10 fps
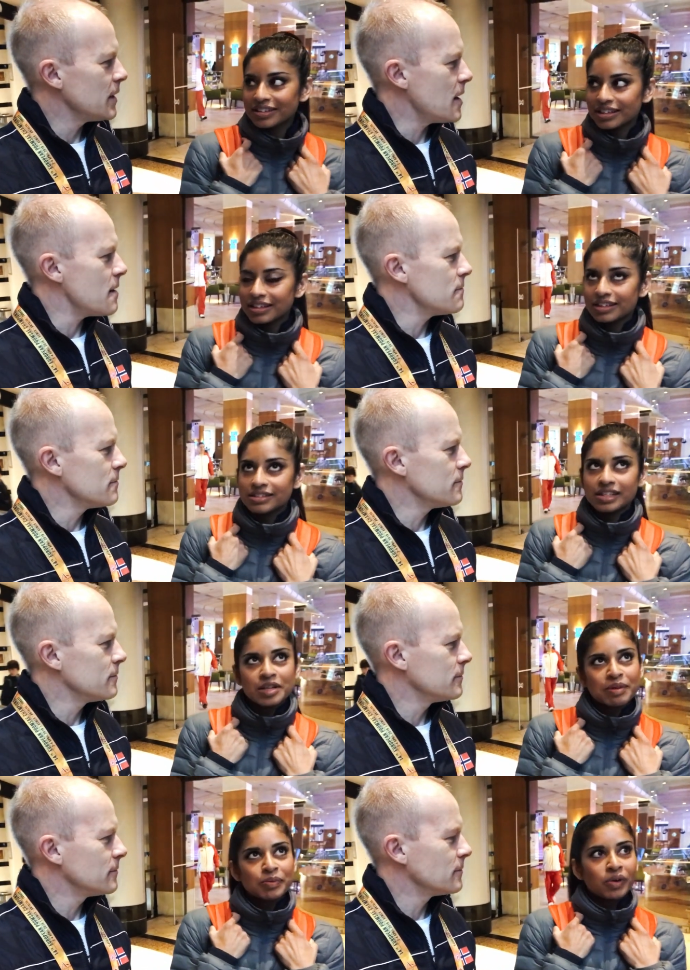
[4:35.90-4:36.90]
Speaker 1: Yeah. And
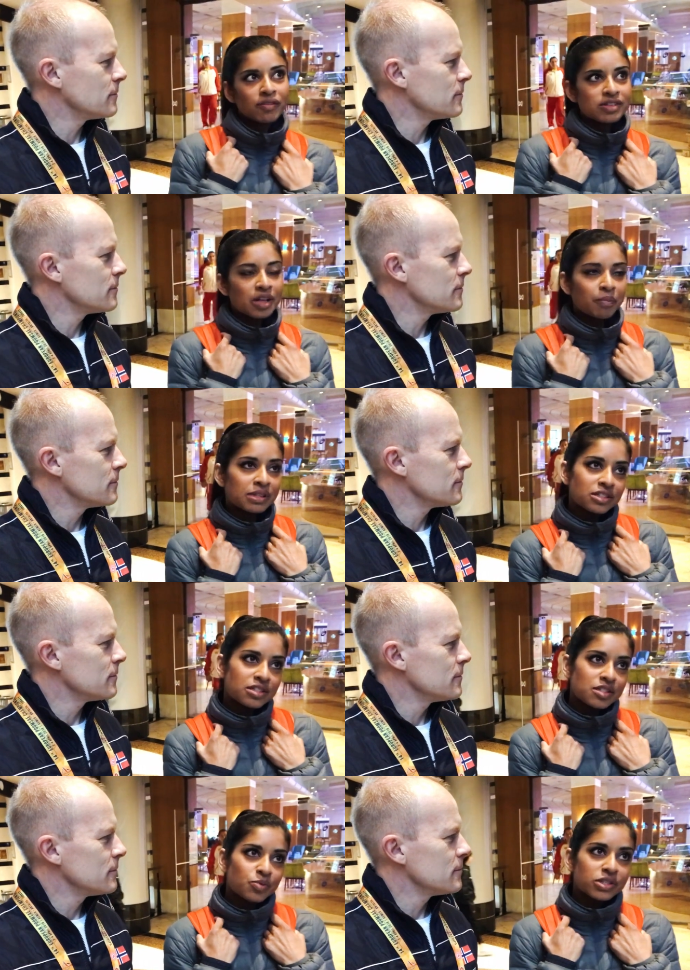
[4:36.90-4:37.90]
think about previous
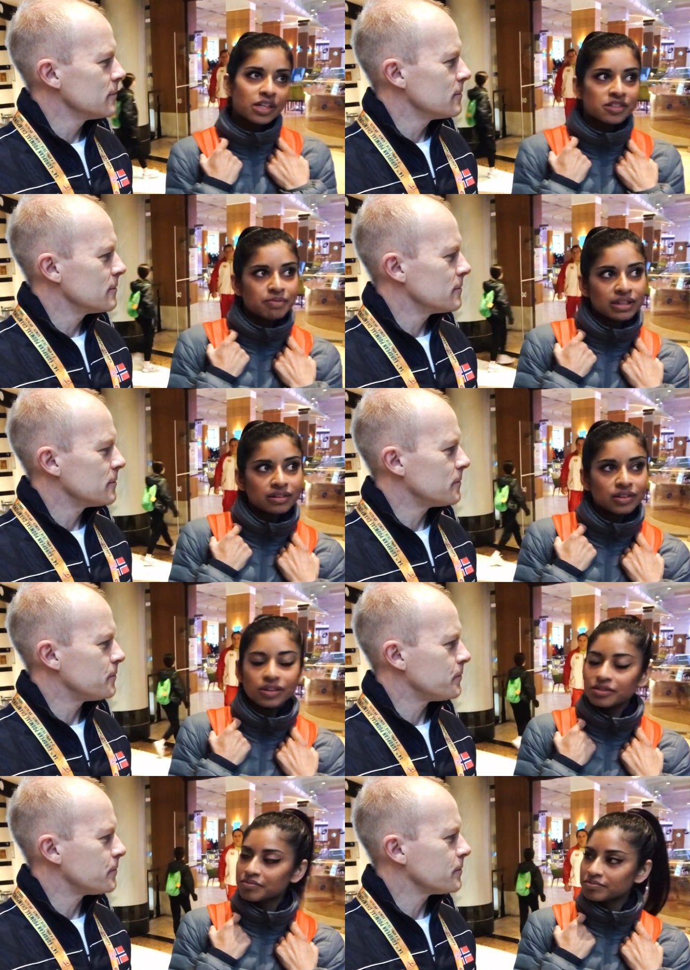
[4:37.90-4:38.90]
competitions which has been
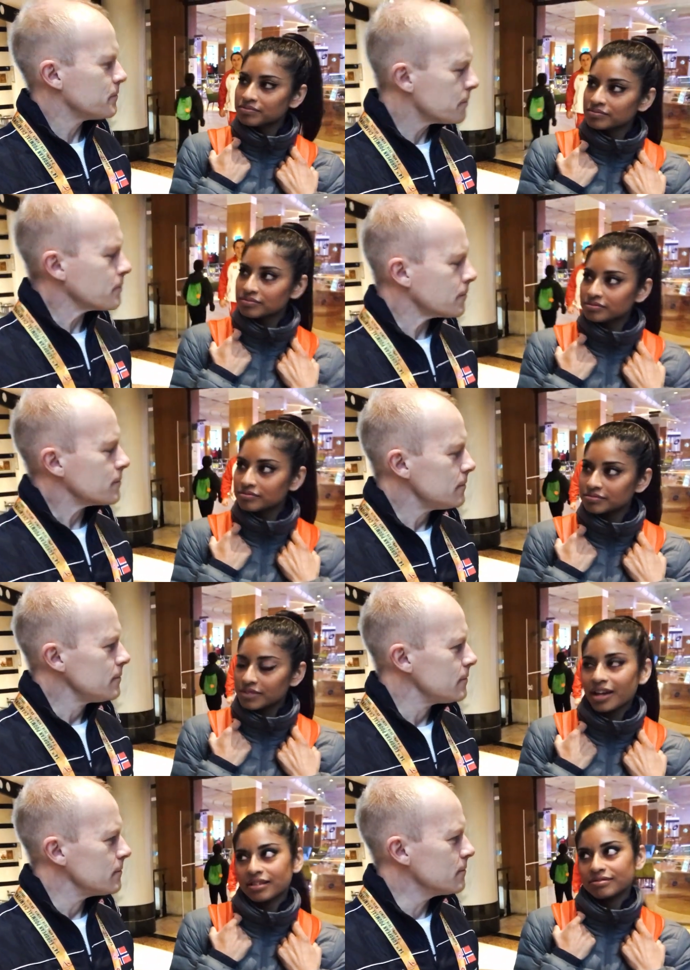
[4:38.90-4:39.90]
good.
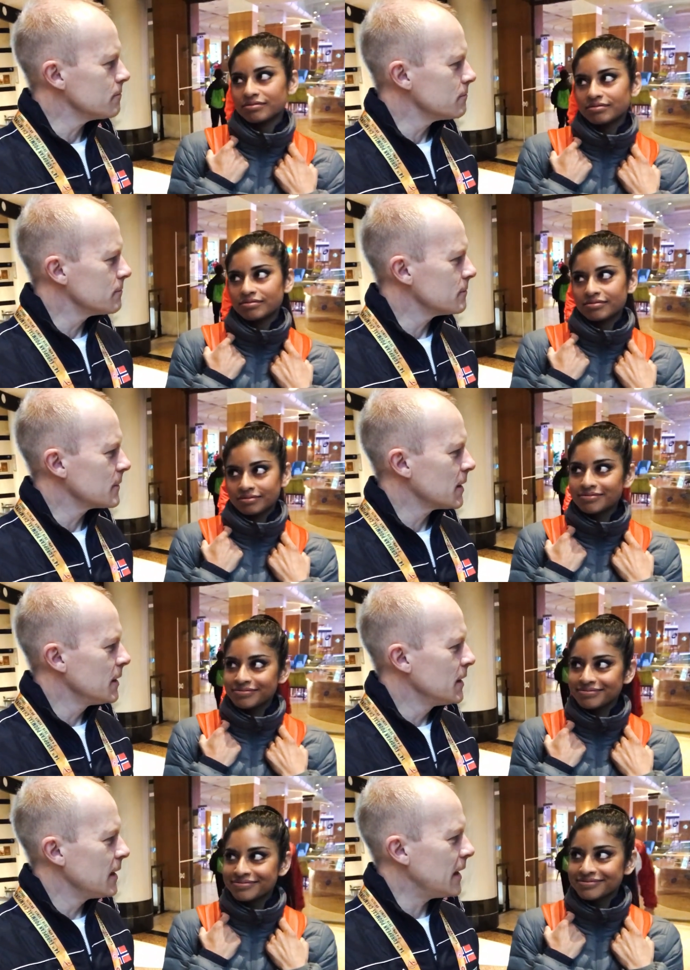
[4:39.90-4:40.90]
Yeah
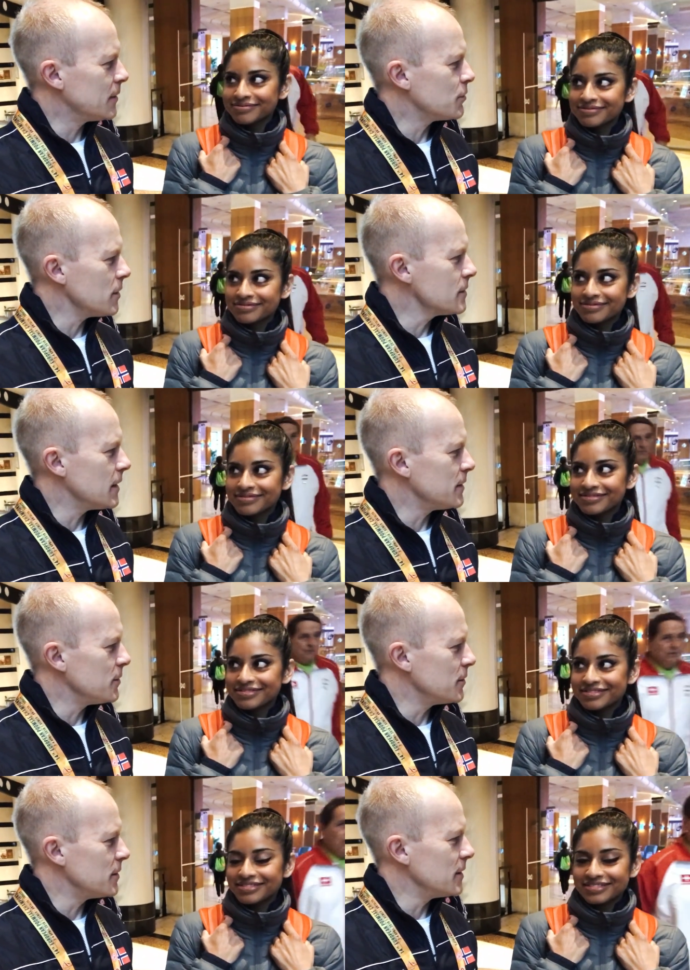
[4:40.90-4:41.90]
Speaker 2: and trust that
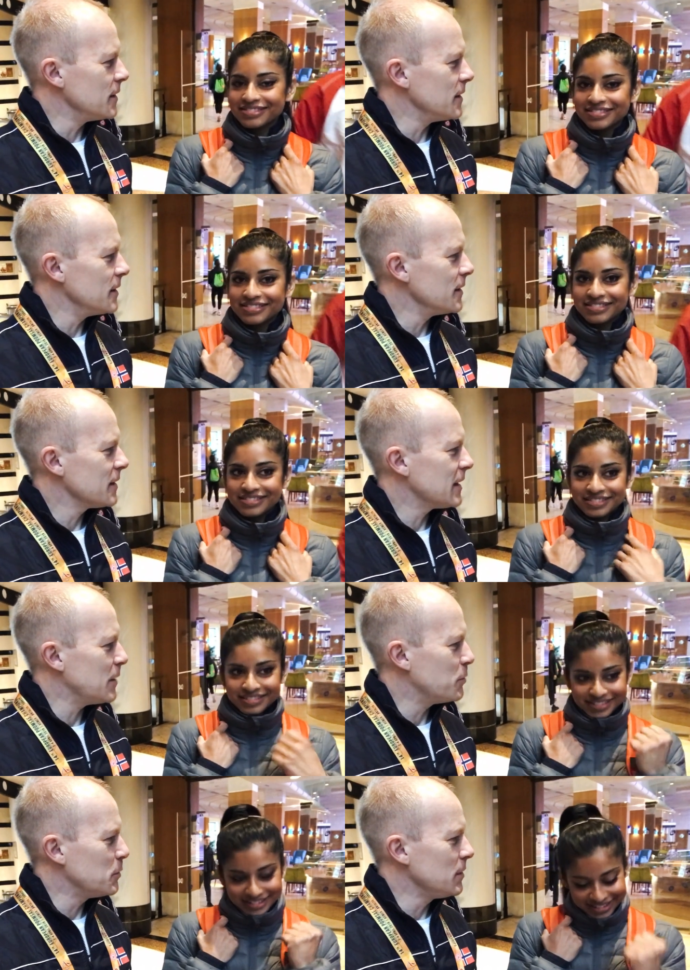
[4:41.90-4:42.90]
you're uh,
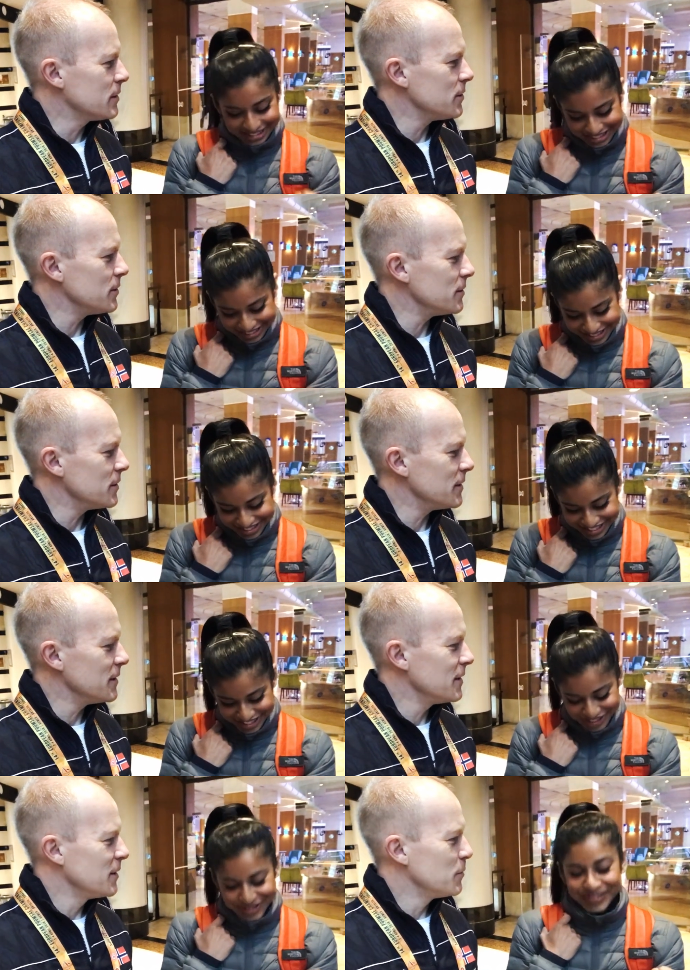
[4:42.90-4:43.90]
capable to uh,
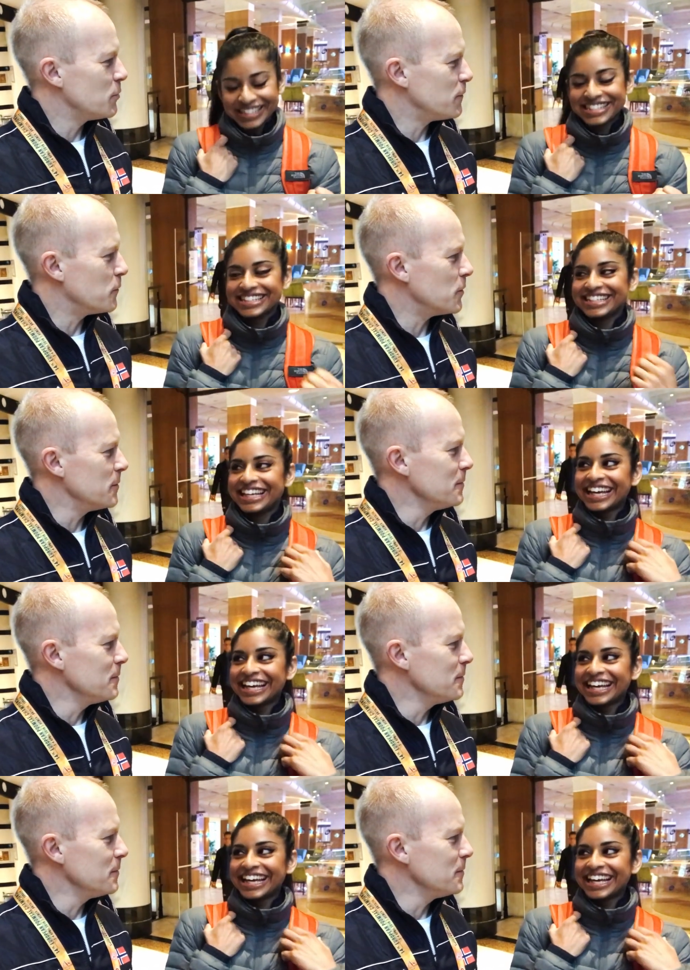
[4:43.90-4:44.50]
do it perform